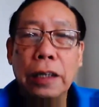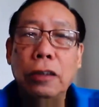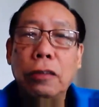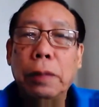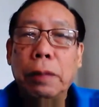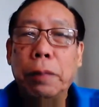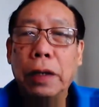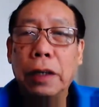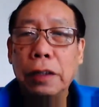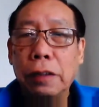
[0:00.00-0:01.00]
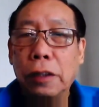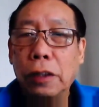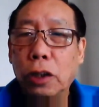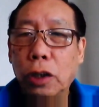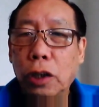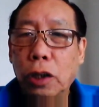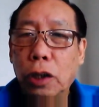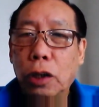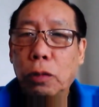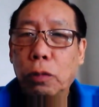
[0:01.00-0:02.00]
A new member
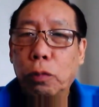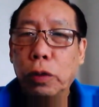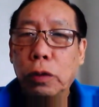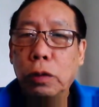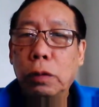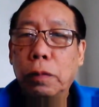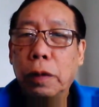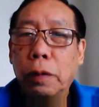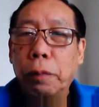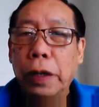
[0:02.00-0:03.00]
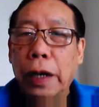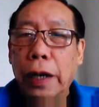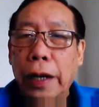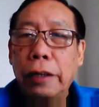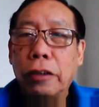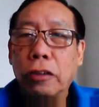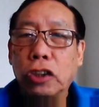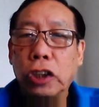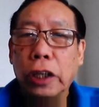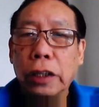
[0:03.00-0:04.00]
will be led
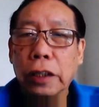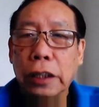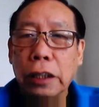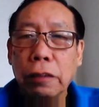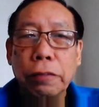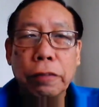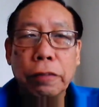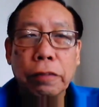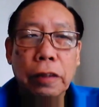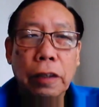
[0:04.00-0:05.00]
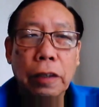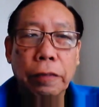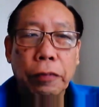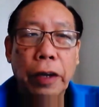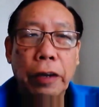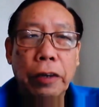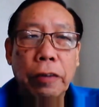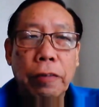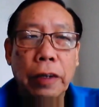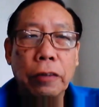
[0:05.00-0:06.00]
to share the gift with
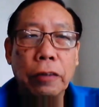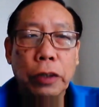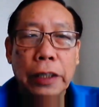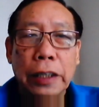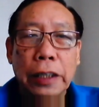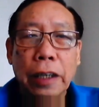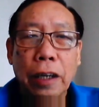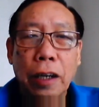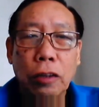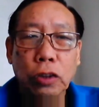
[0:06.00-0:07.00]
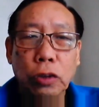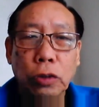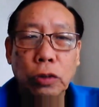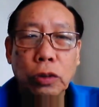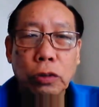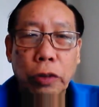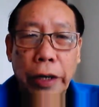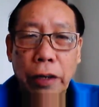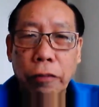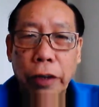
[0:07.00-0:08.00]
everyone within their household
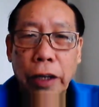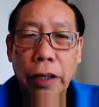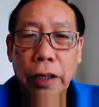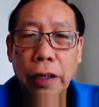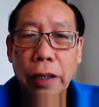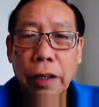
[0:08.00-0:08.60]
right away.